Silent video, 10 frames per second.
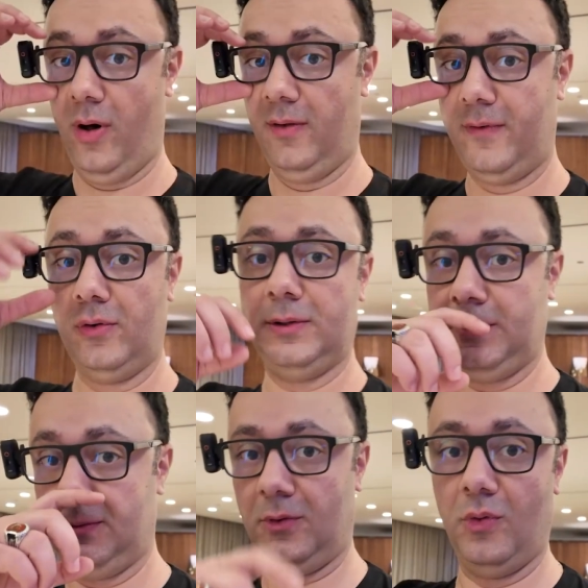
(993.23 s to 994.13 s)
Well,
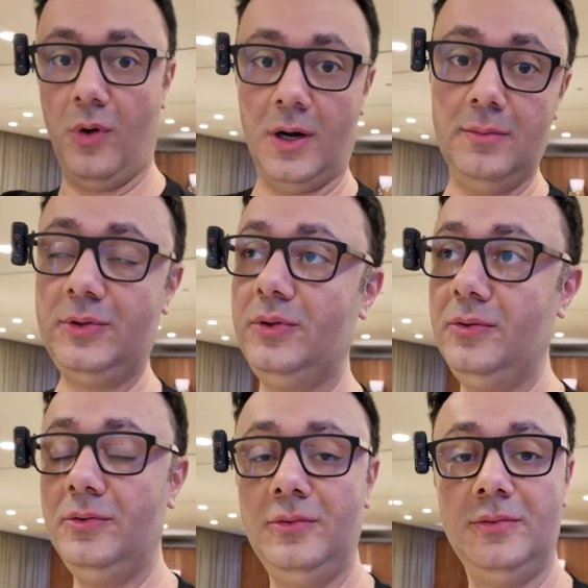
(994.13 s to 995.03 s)
folks, welcome
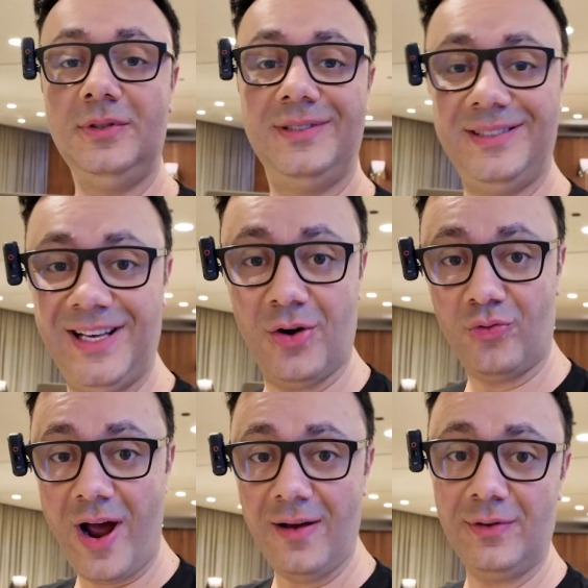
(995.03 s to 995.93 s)
to the
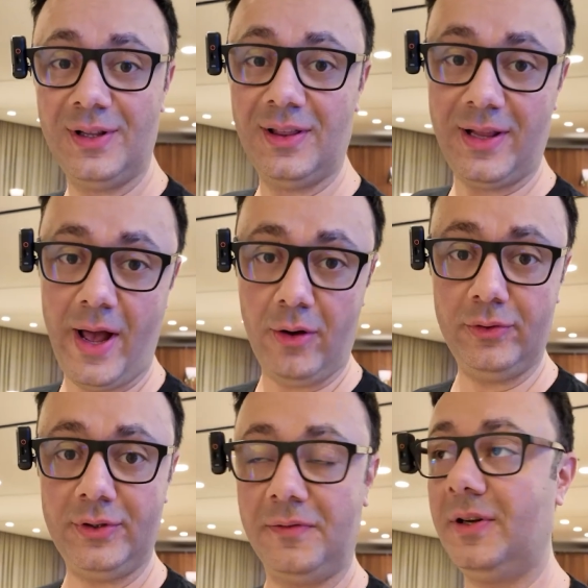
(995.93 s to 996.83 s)
arrival
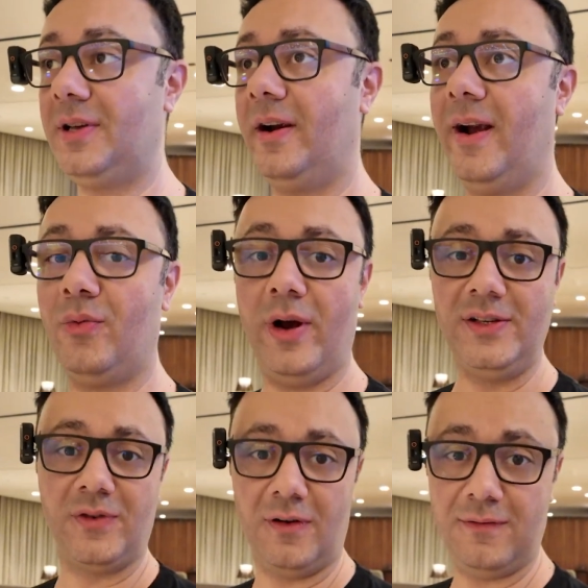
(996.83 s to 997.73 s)
lounge of Qatar
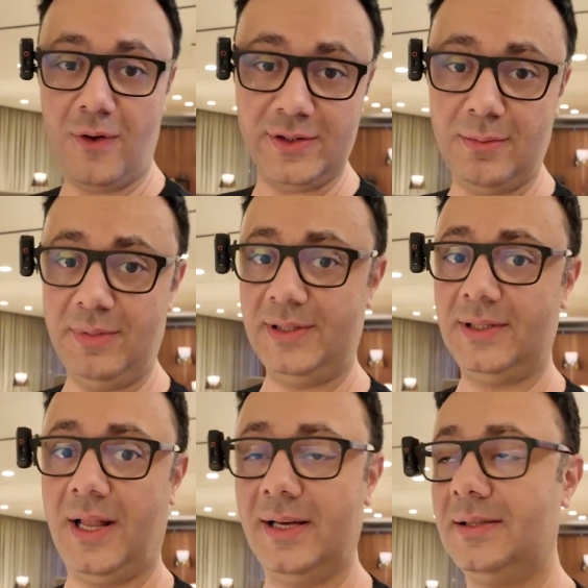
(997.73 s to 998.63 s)
Airways for first and business
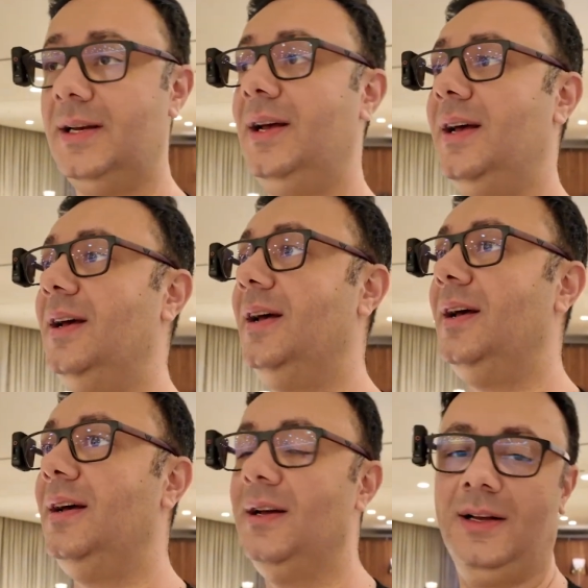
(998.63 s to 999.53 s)
class.
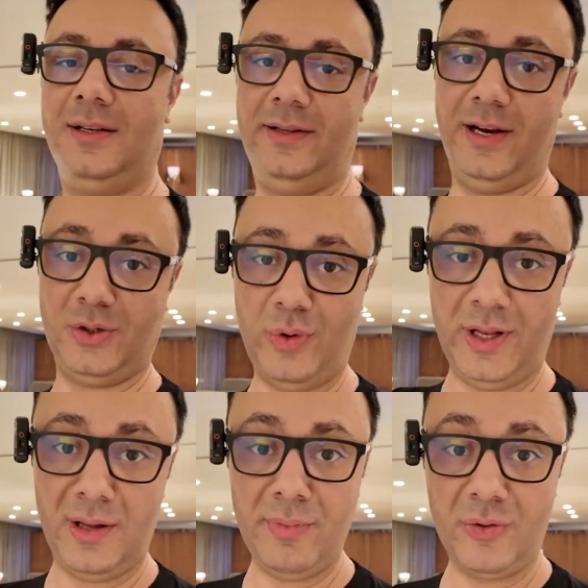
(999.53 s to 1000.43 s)
There's one
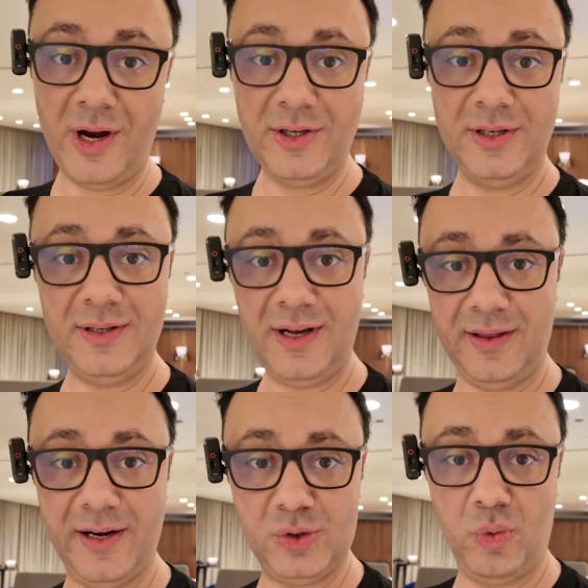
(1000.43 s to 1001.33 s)
at immigration,
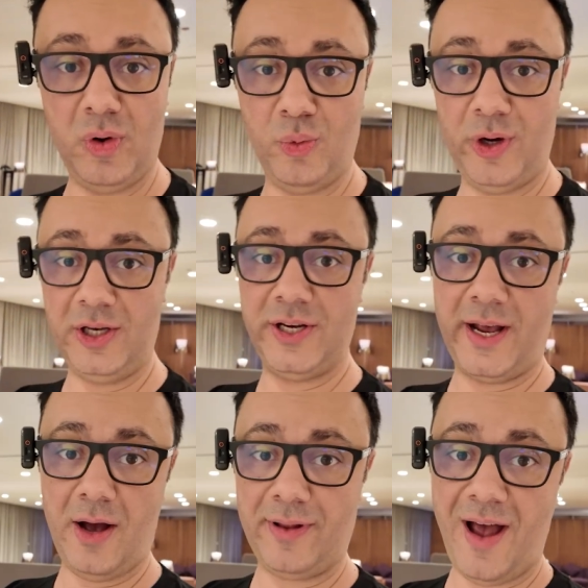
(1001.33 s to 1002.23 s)
and there's one when you
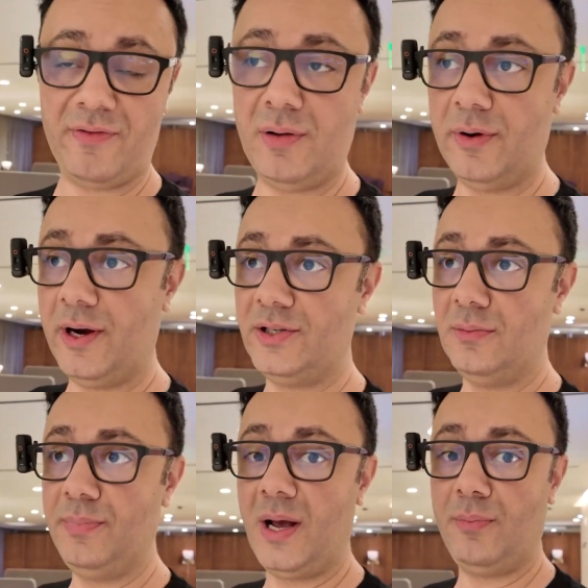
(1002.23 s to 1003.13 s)
check out after
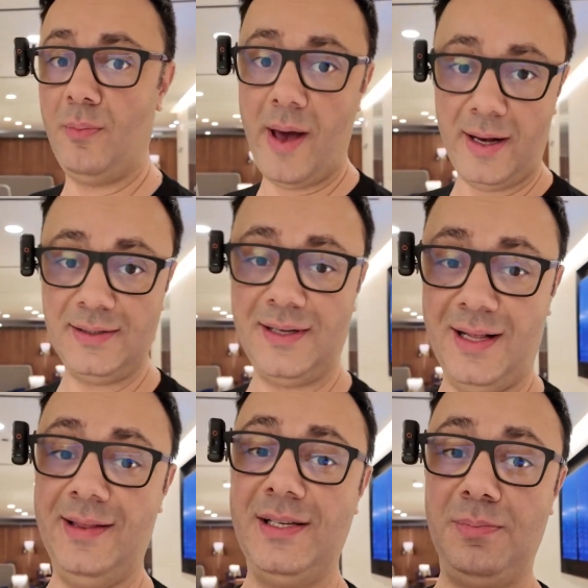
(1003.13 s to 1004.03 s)
immigration, pick up your bags.
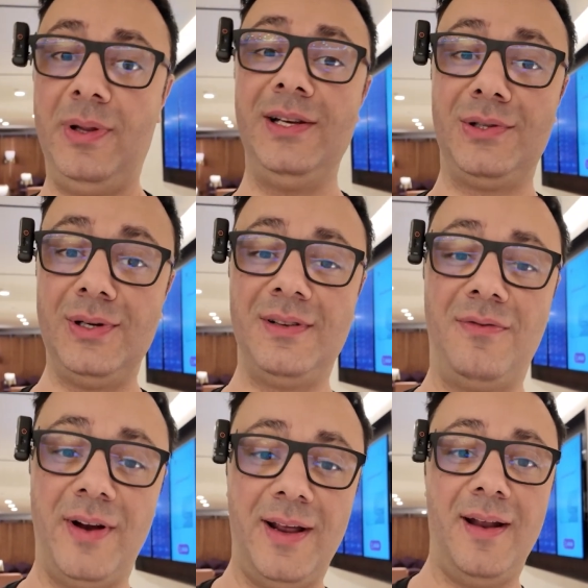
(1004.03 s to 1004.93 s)
And this place looks
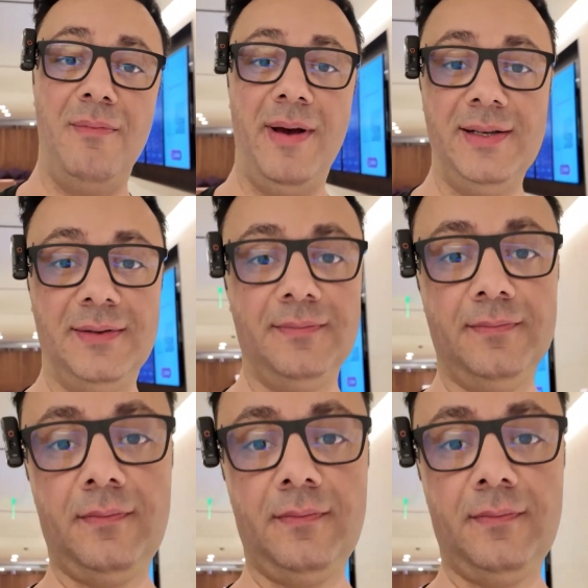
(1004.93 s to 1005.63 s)
freaking amazing.